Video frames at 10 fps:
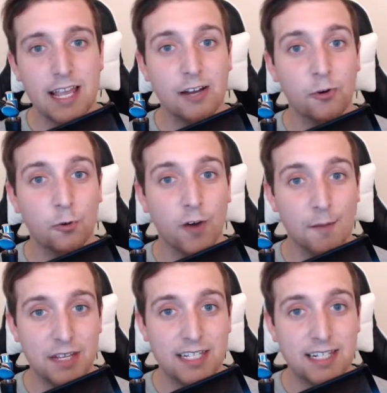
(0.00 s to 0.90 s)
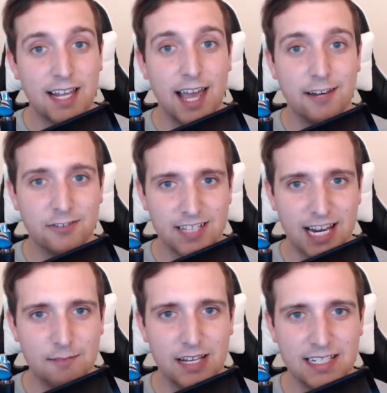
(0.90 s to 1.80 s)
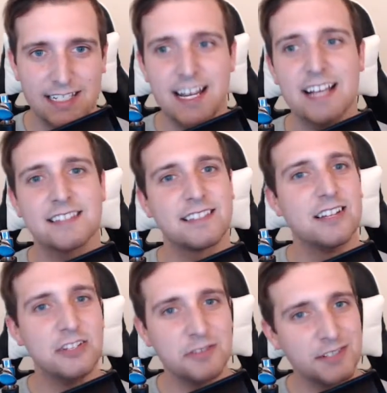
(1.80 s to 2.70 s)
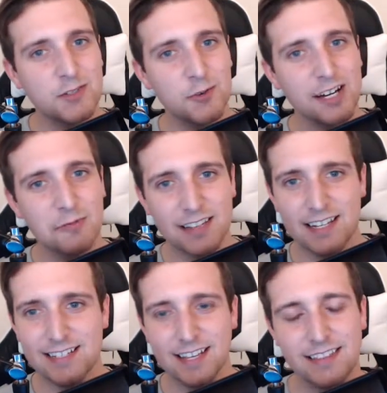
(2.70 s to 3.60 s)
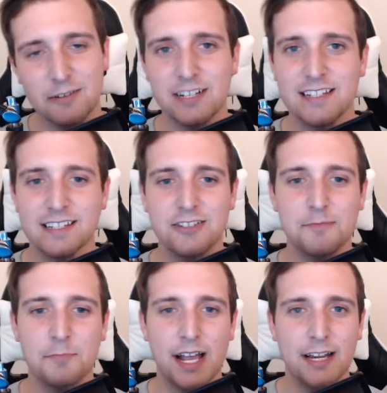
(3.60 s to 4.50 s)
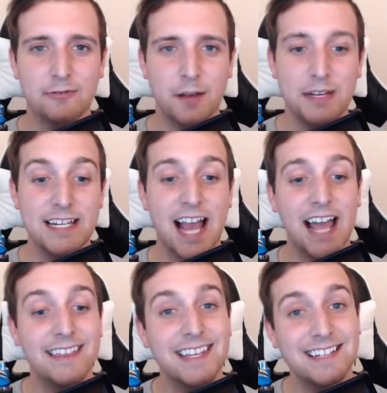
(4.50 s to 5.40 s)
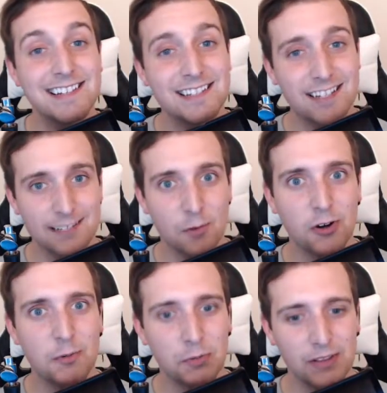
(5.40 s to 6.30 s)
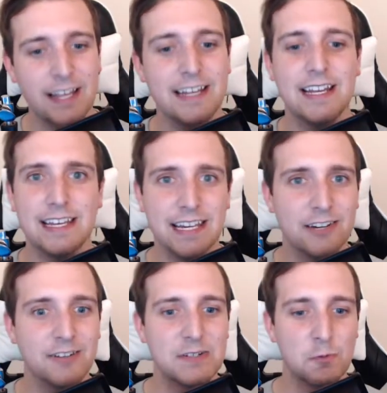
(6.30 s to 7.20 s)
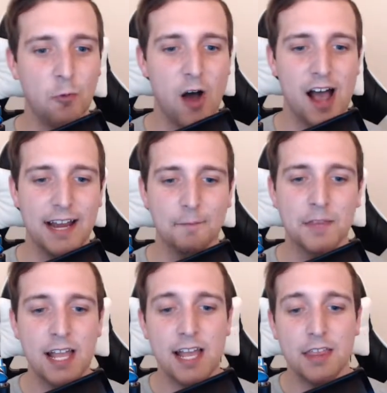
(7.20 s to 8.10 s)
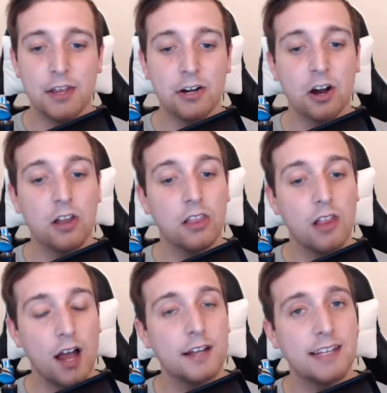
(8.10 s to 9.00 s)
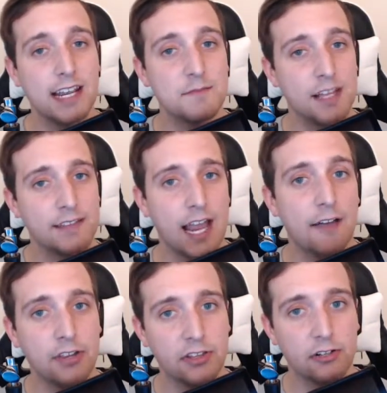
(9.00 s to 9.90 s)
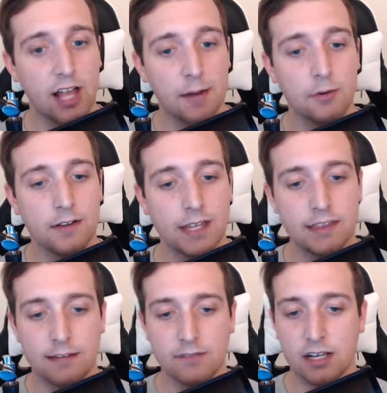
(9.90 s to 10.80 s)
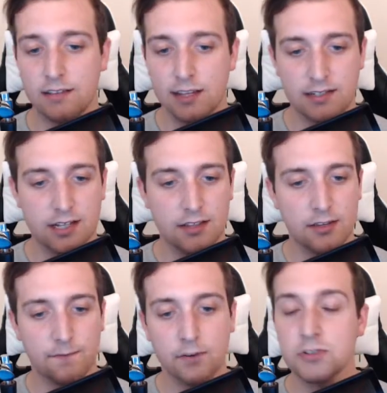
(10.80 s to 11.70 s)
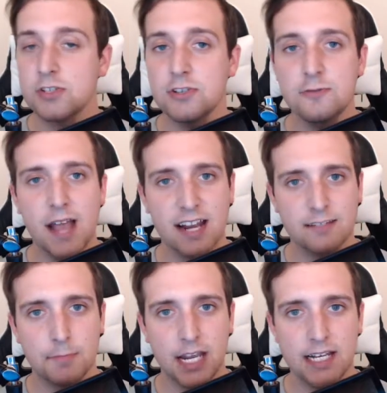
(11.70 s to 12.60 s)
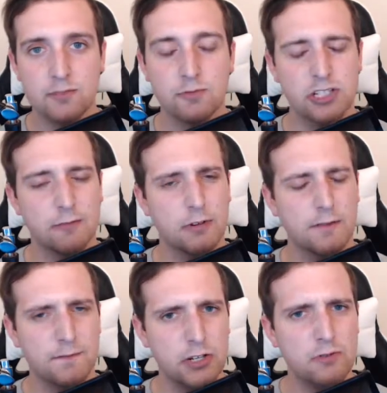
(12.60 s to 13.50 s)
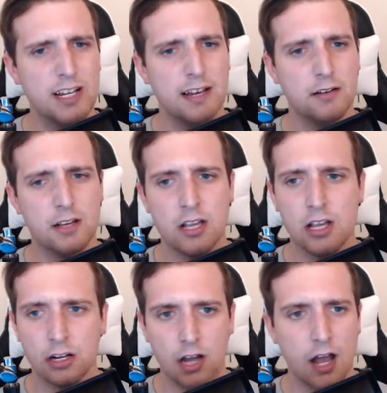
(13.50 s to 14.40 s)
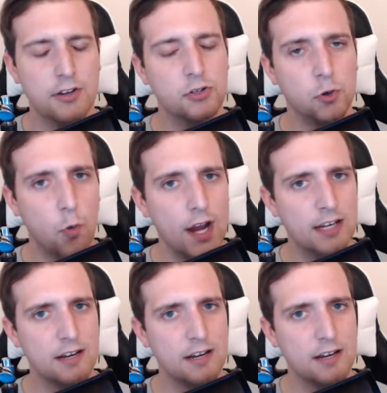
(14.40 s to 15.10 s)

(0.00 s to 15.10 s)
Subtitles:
Remedy Entertainment. Yes, the news story where they said they were considering buying Remedy, I think it is a smart play, and here is why. There are a lot of games that they have in their library that they've done. They've done the first 2 Max Paynes, which have reviewed and gotten quite an